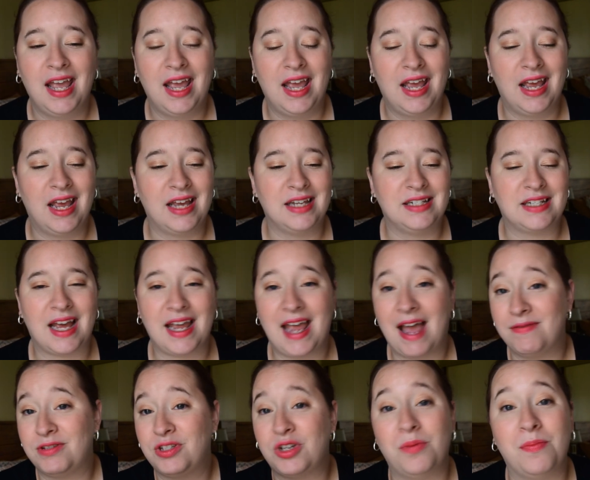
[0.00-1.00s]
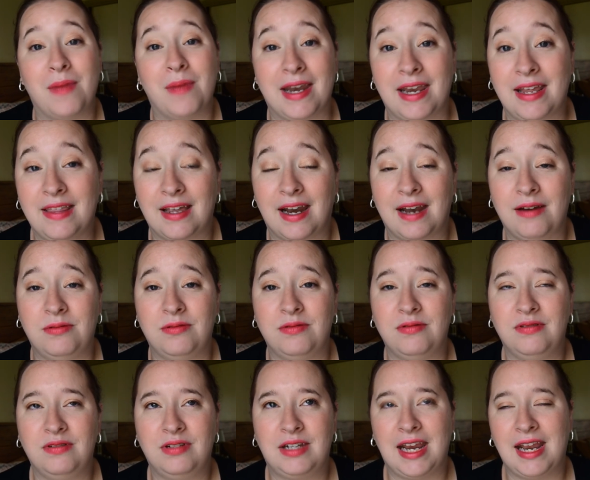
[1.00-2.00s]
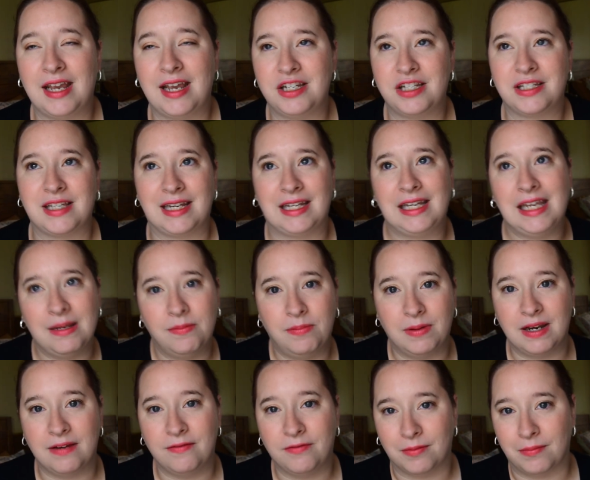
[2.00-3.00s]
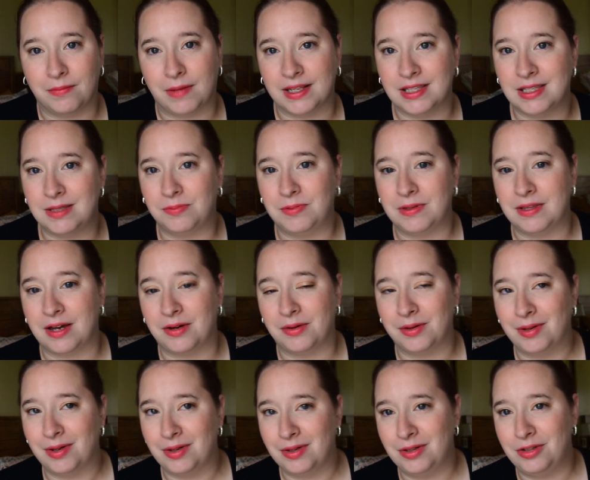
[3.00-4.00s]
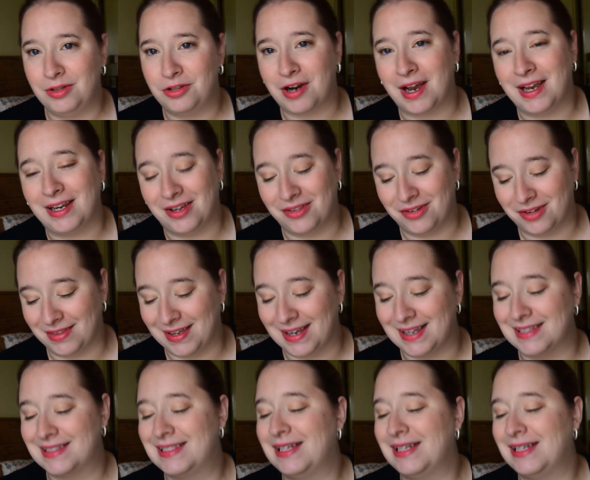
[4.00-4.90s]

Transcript: and I have so many that I can't just like keep it in for months without trying other things.